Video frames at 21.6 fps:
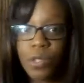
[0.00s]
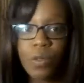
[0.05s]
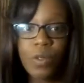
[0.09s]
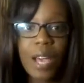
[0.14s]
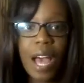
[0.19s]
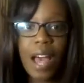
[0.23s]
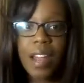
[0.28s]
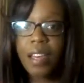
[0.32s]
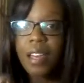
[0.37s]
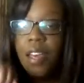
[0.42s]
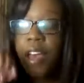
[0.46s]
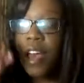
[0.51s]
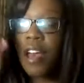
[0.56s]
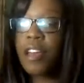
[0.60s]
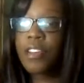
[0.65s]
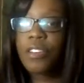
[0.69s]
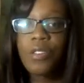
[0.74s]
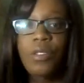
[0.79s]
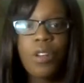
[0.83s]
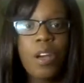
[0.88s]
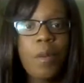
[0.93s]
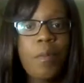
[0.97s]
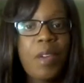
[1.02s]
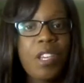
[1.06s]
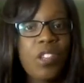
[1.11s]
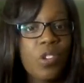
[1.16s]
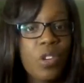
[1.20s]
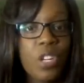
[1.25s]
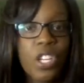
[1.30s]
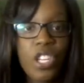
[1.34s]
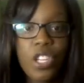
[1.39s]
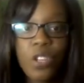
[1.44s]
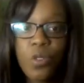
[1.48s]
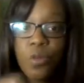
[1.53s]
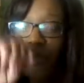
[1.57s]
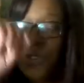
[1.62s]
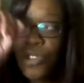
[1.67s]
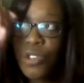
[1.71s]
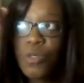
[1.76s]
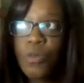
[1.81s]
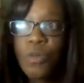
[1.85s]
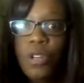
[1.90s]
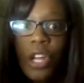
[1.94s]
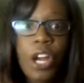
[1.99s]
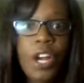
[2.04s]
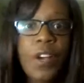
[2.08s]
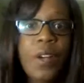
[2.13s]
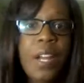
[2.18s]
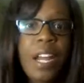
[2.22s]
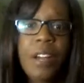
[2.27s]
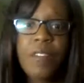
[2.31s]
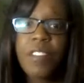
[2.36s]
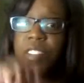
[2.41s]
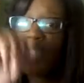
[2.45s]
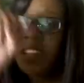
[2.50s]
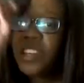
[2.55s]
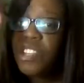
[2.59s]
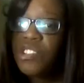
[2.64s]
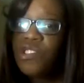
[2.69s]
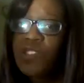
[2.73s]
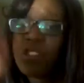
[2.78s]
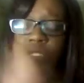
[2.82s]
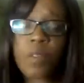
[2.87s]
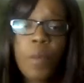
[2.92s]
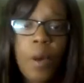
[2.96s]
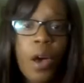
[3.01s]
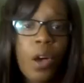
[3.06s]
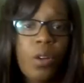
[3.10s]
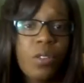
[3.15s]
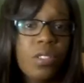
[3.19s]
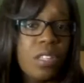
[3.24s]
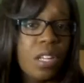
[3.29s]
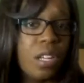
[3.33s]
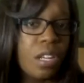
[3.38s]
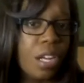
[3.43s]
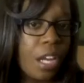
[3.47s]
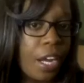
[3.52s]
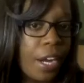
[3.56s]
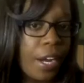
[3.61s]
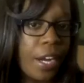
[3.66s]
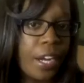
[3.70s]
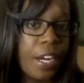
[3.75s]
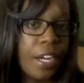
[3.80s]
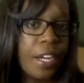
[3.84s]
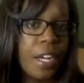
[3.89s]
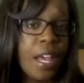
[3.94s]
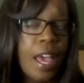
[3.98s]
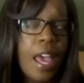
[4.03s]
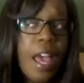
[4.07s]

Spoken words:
You got to, make sure you learn everything that you're supposed to learn.